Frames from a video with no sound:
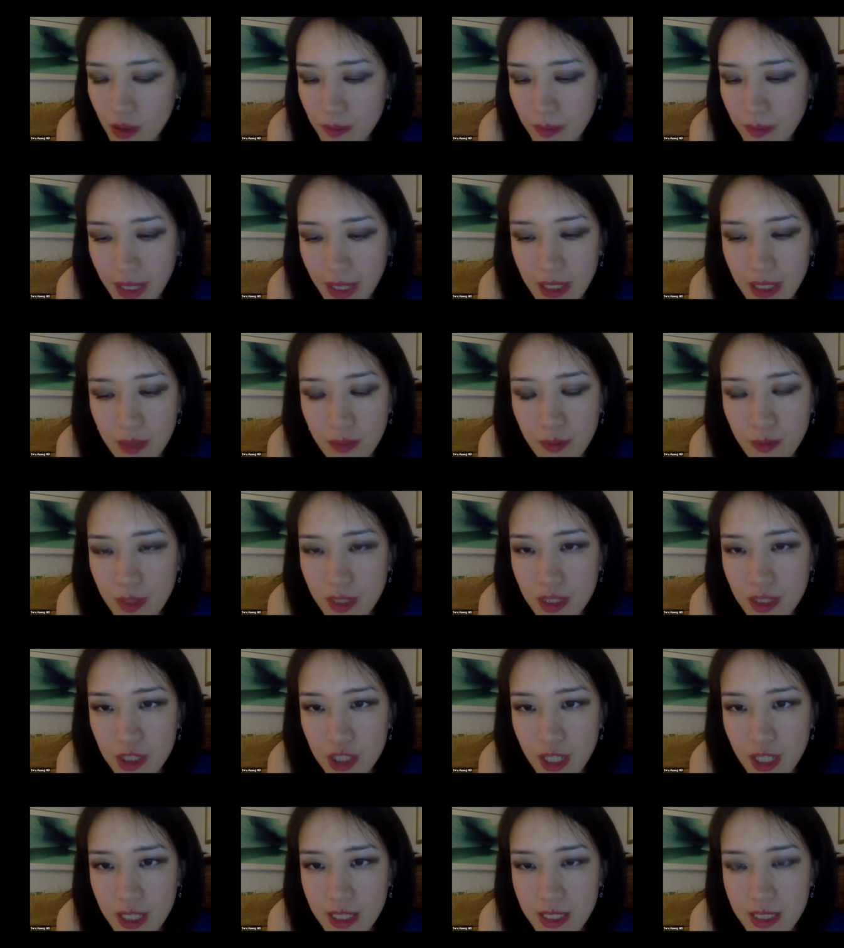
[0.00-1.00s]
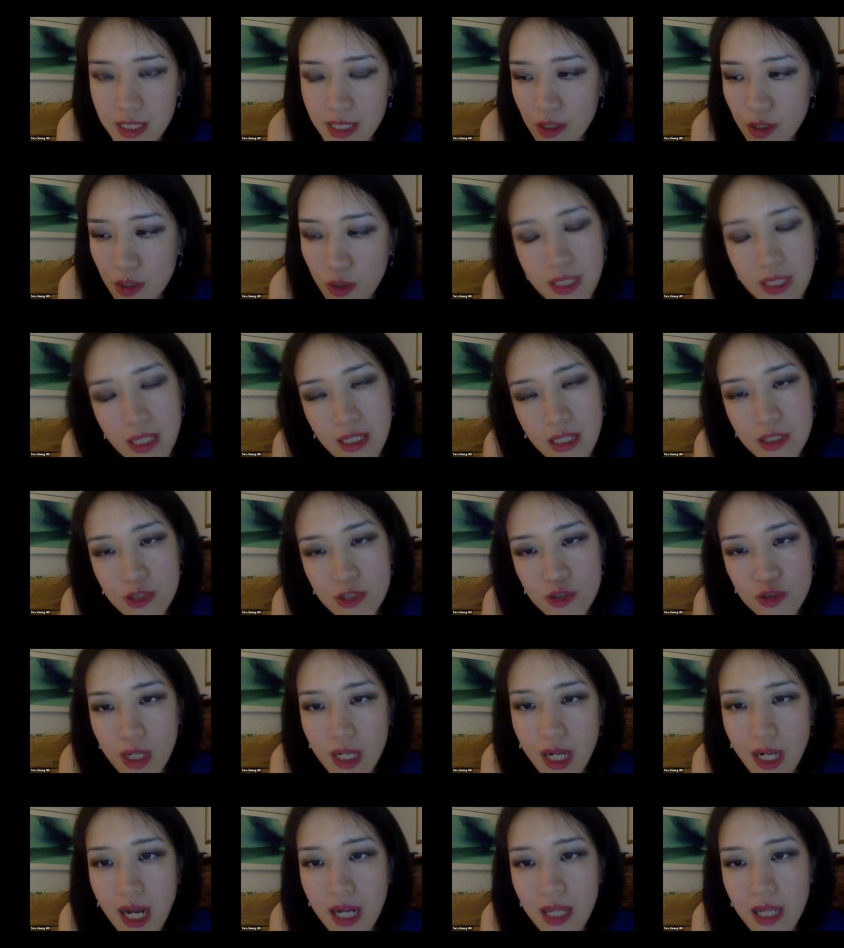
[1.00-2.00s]
Your body readjusts, you take a
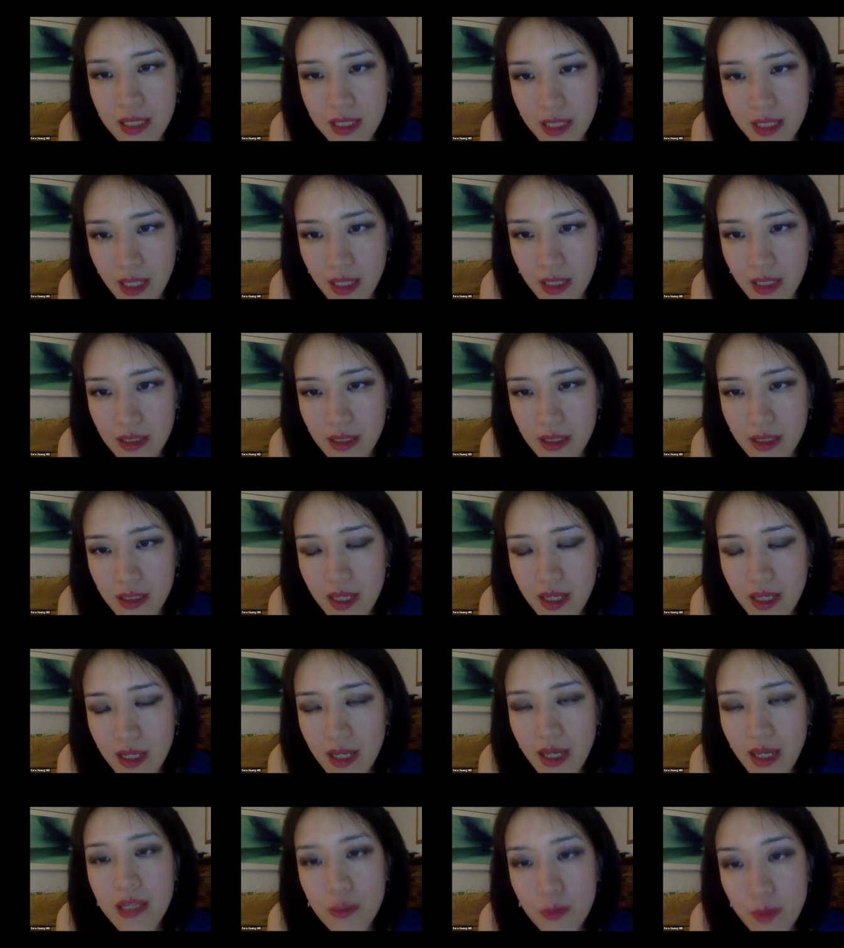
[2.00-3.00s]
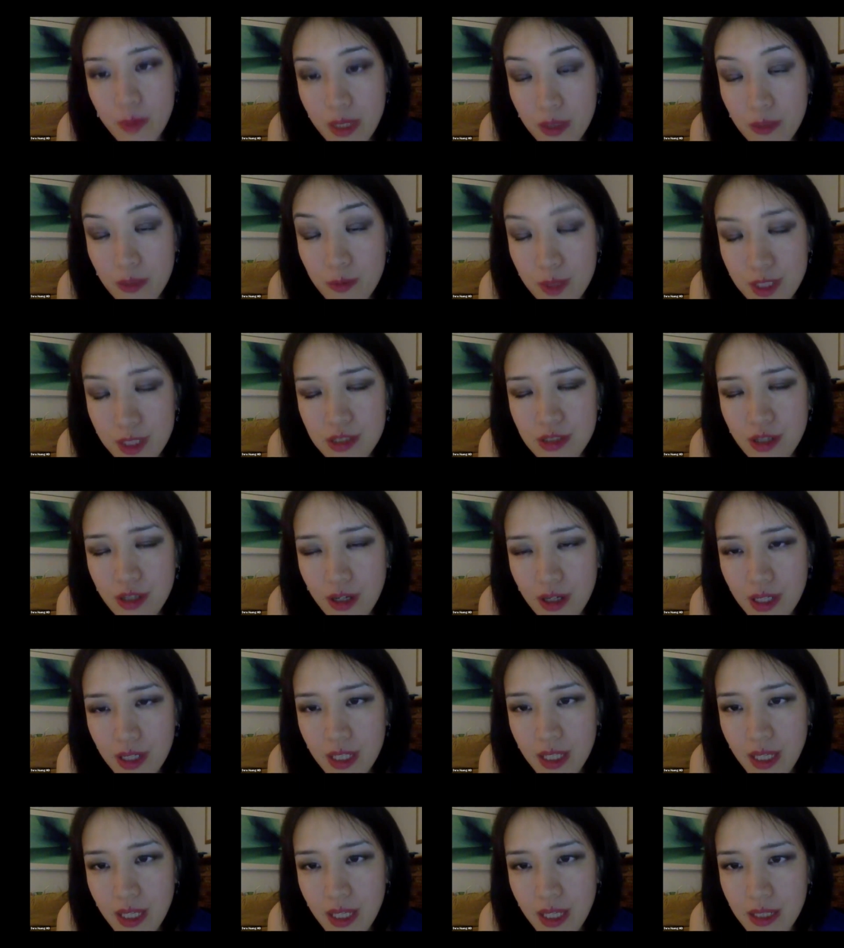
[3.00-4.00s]
drug holiday, and then we can
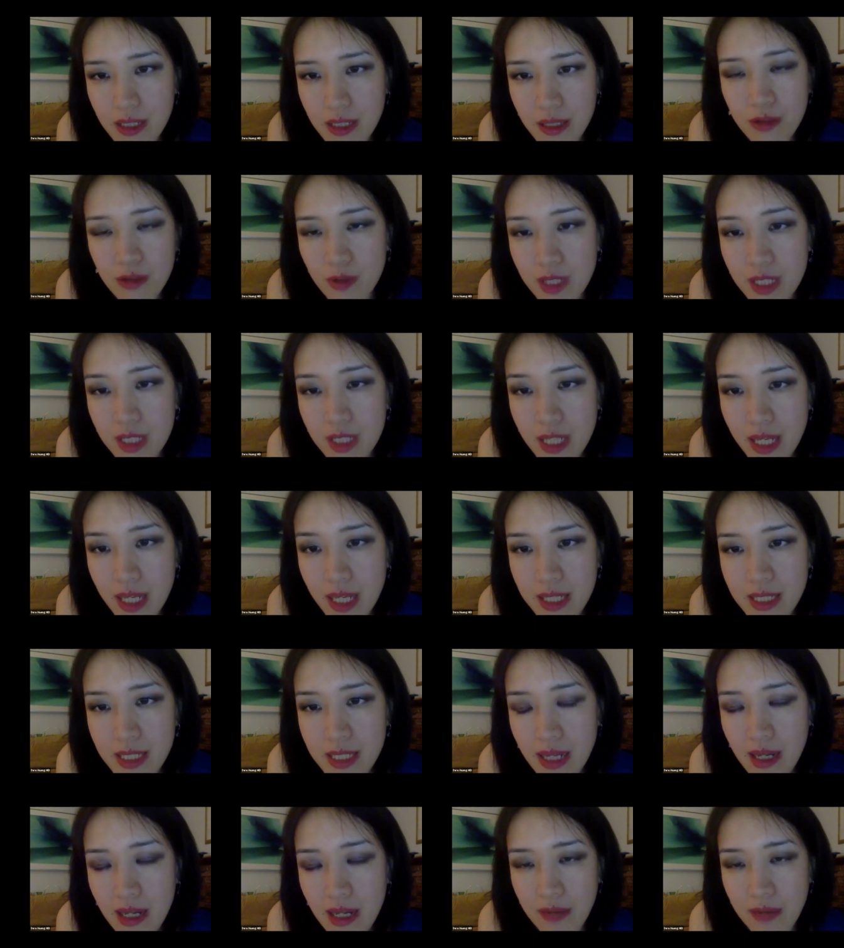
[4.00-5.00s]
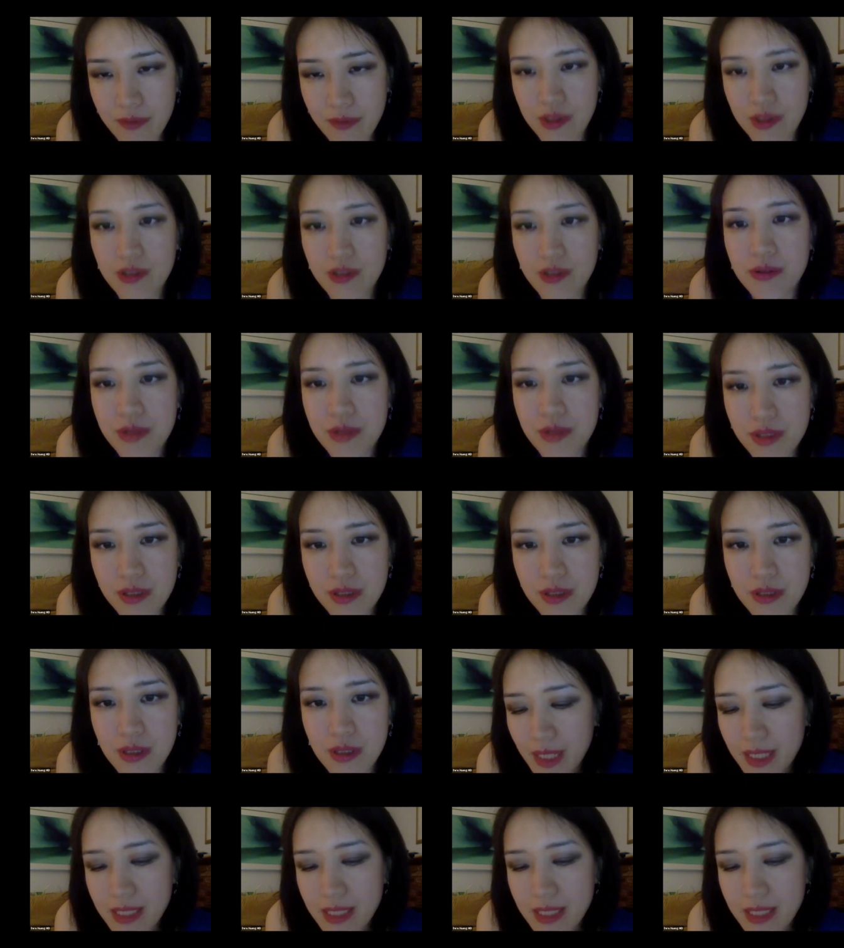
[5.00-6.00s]
restart again in three days at half the dose.
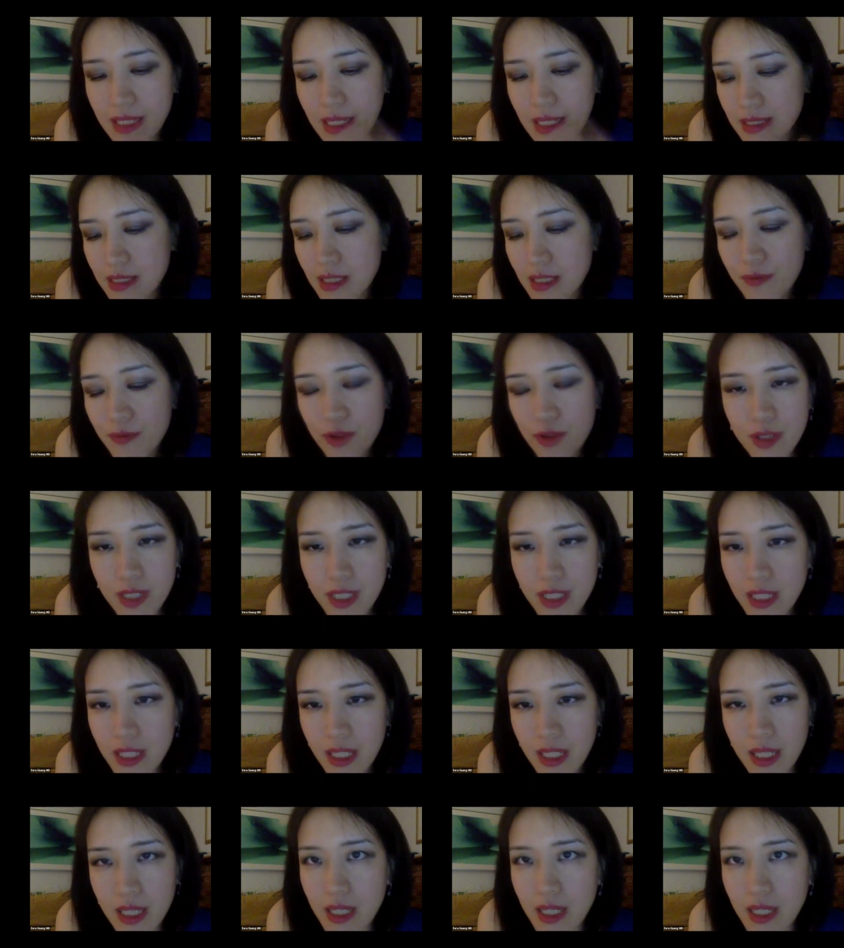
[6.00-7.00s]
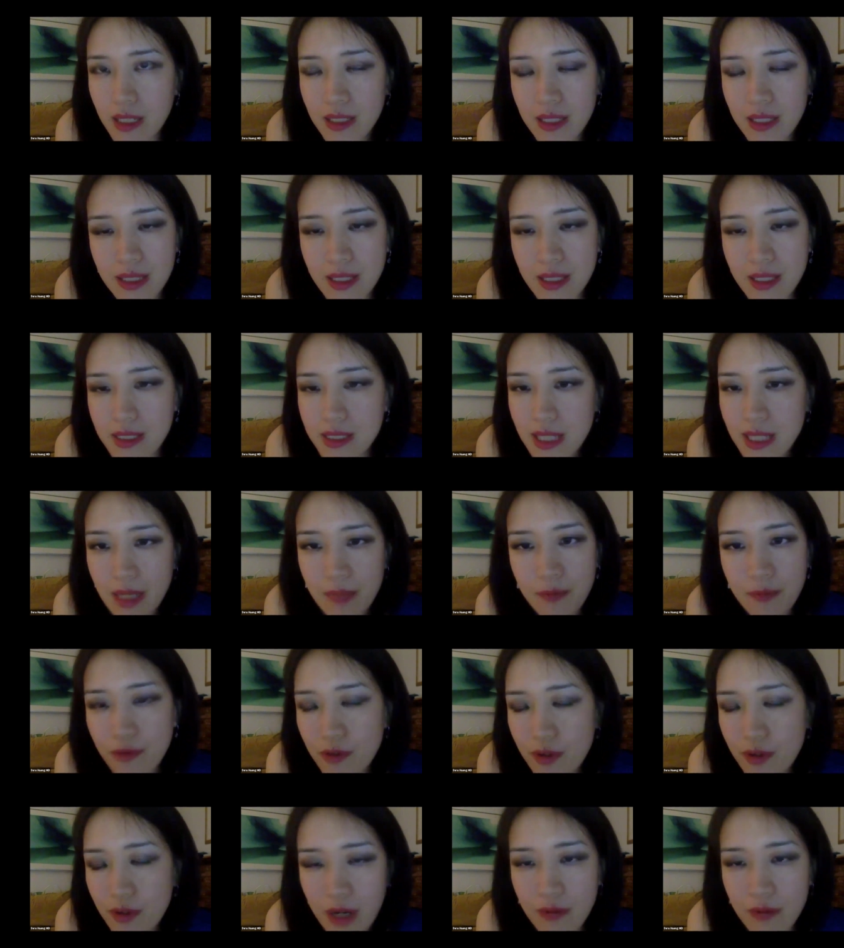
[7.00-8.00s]
It's like as if you're eating the same
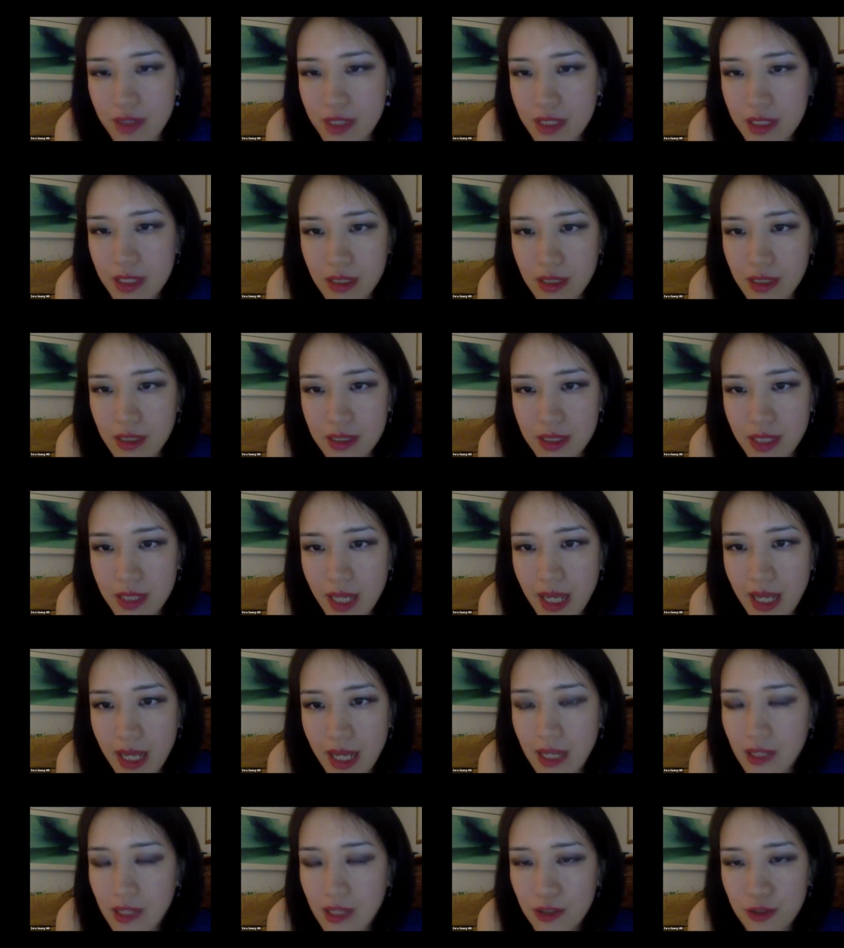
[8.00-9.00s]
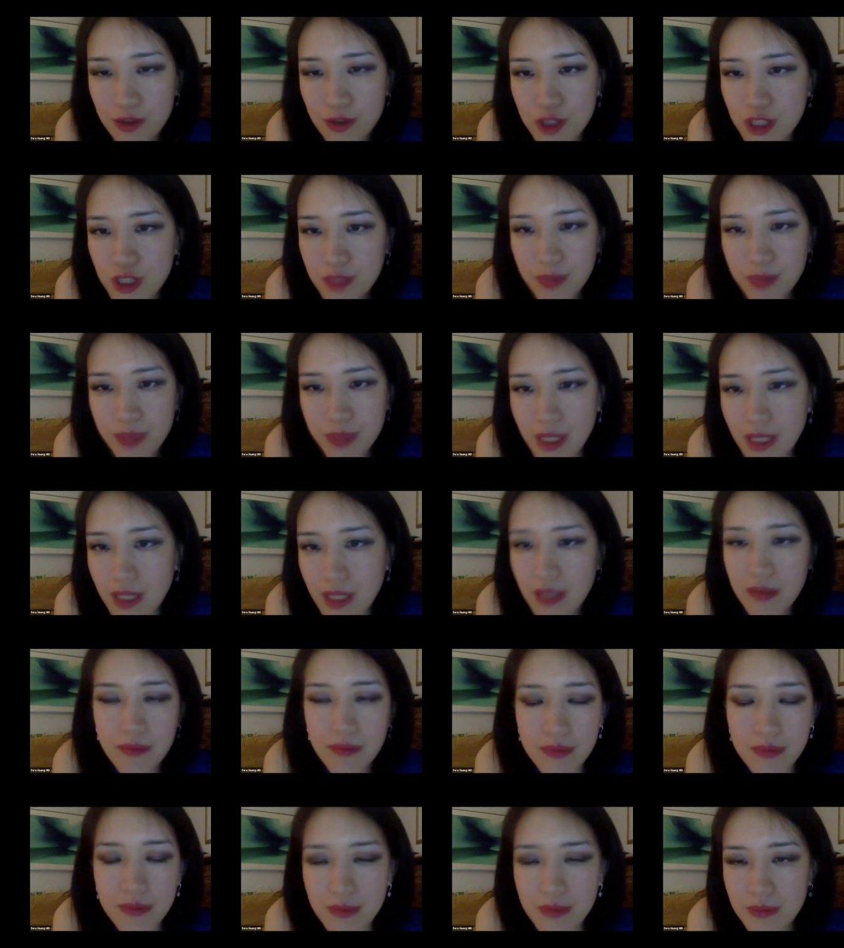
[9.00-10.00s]
fruit every single day and you just
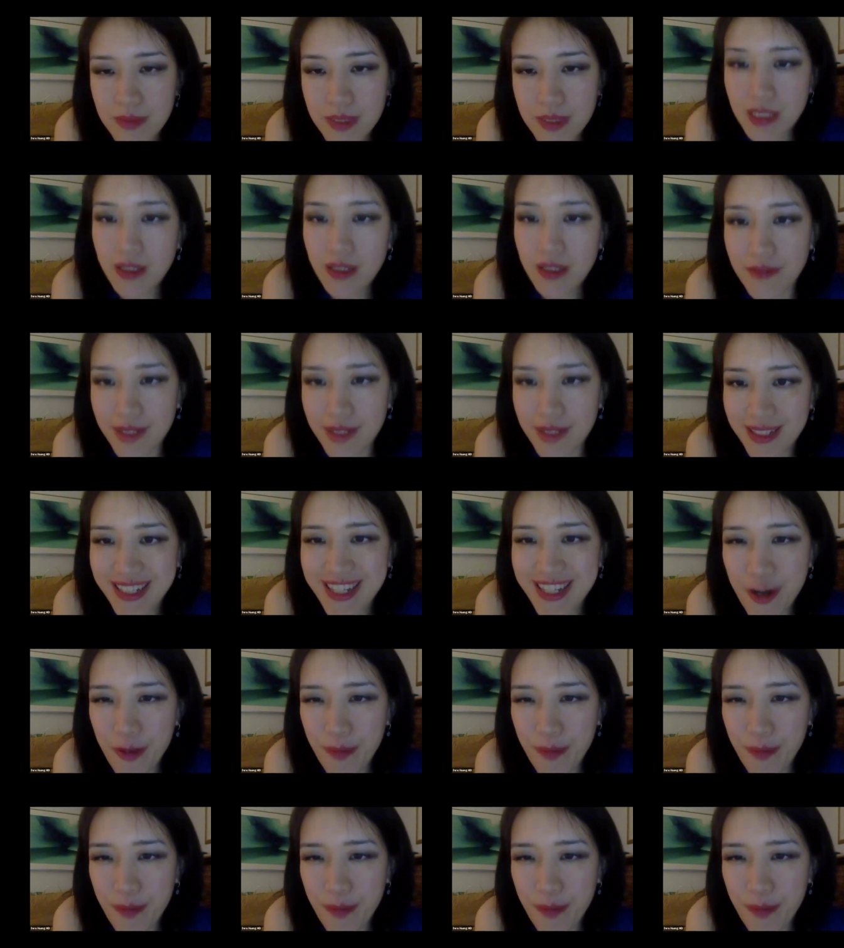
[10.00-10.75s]
become sick of it.